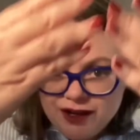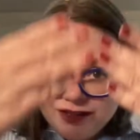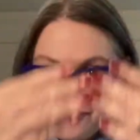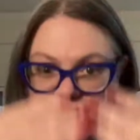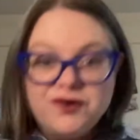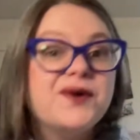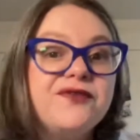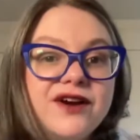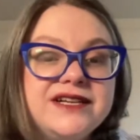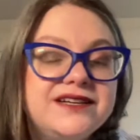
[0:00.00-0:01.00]
at the
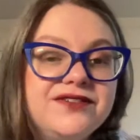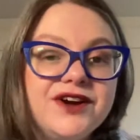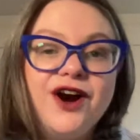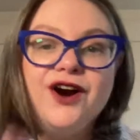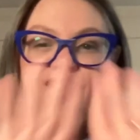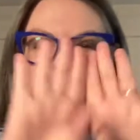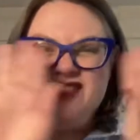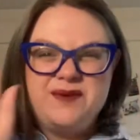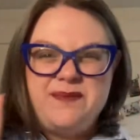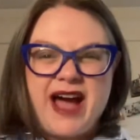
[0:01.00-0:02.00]
forefront of the card,
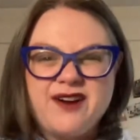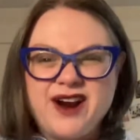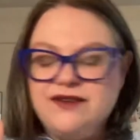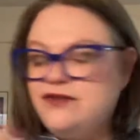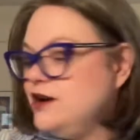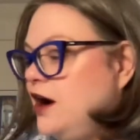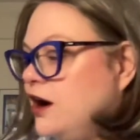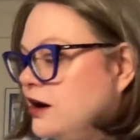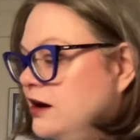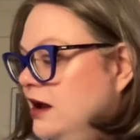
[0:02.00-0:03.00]
the background of the
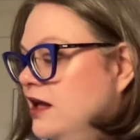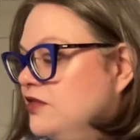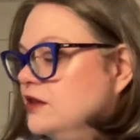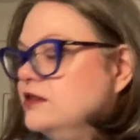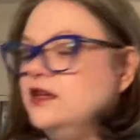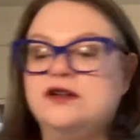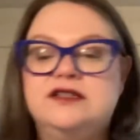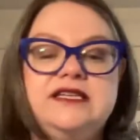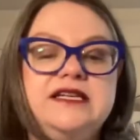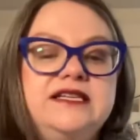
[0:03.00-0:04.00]
card, the little
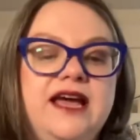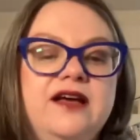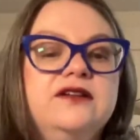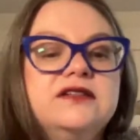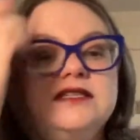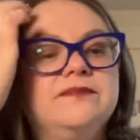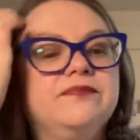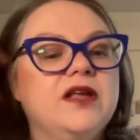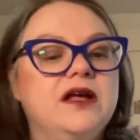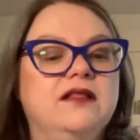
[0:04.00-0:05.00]
details.
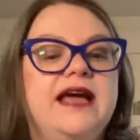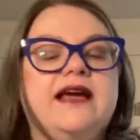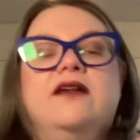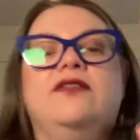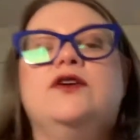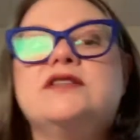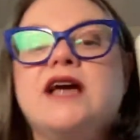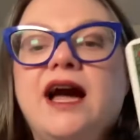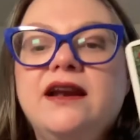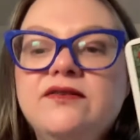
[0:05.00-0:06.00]
Like there's
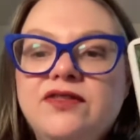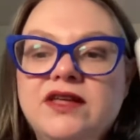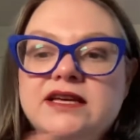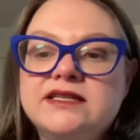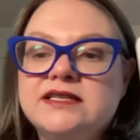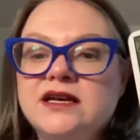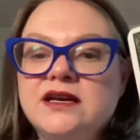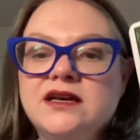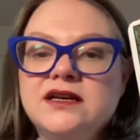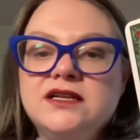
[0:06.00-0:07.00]
kind of this
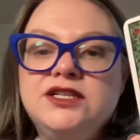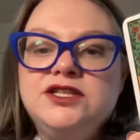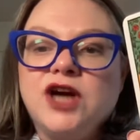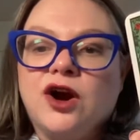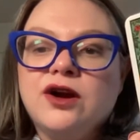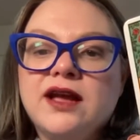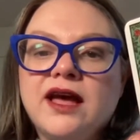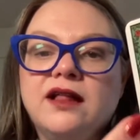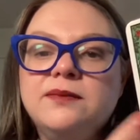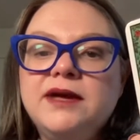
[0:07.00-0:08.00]
dark
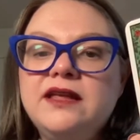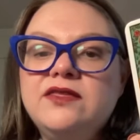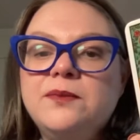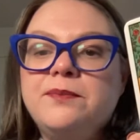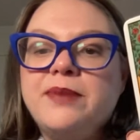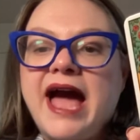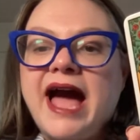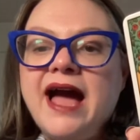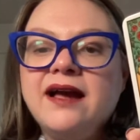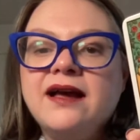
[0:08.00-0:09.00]
element in the
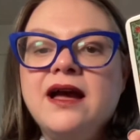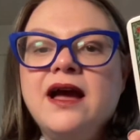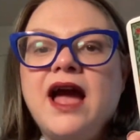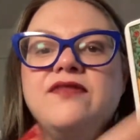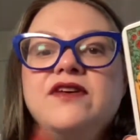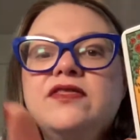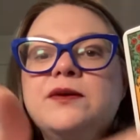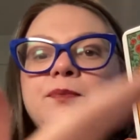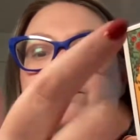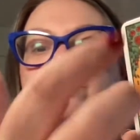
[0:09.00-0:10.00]
back, and then
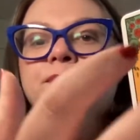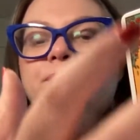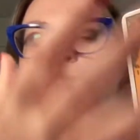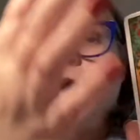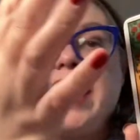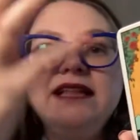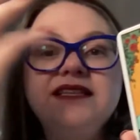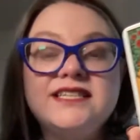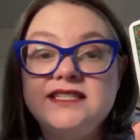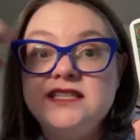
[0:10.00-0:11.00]
the bright
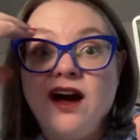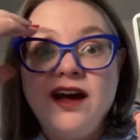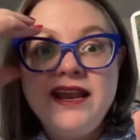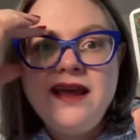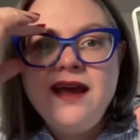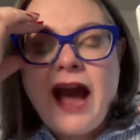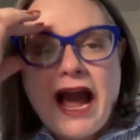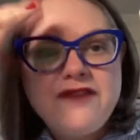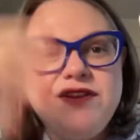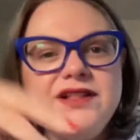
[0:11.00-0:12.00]
sun
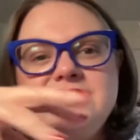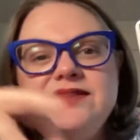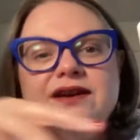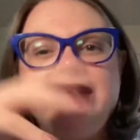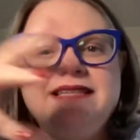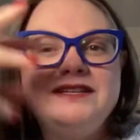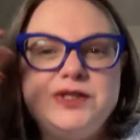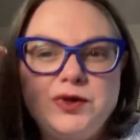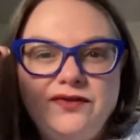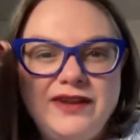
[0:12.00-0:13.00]
I feel is a
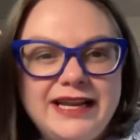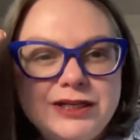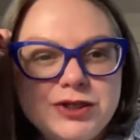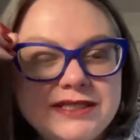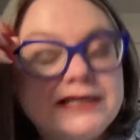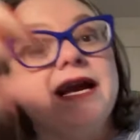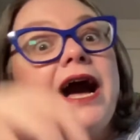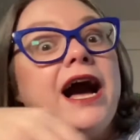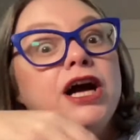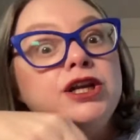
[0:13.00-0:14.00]
sort of an interesting
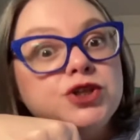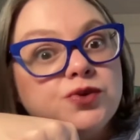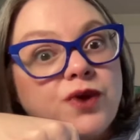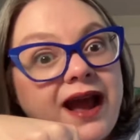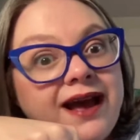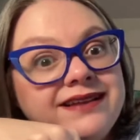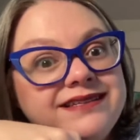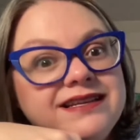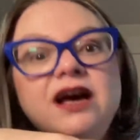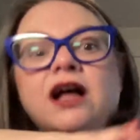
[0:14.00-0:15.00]

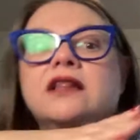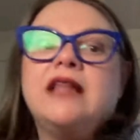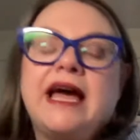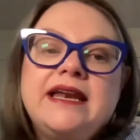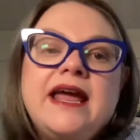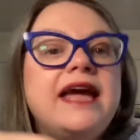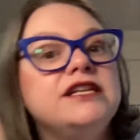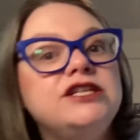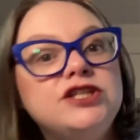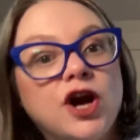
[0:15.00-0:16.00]
contrast, light
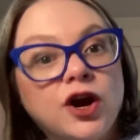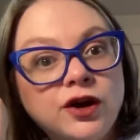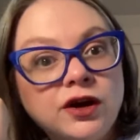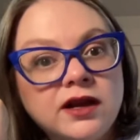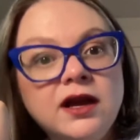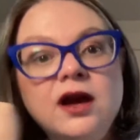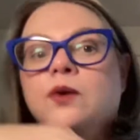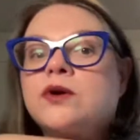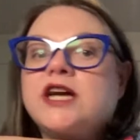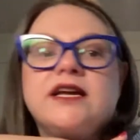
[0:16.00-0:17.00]
and dark,
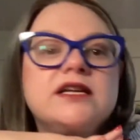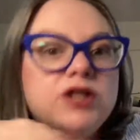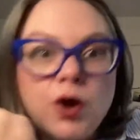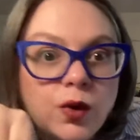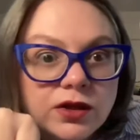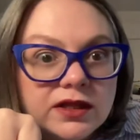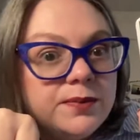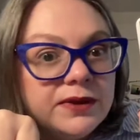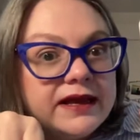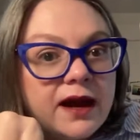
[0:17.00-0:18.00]
which I could totally
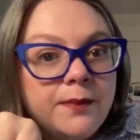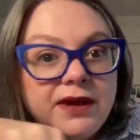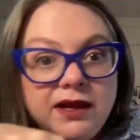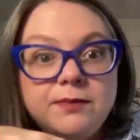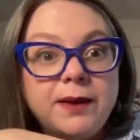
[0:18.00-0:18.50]
play up in my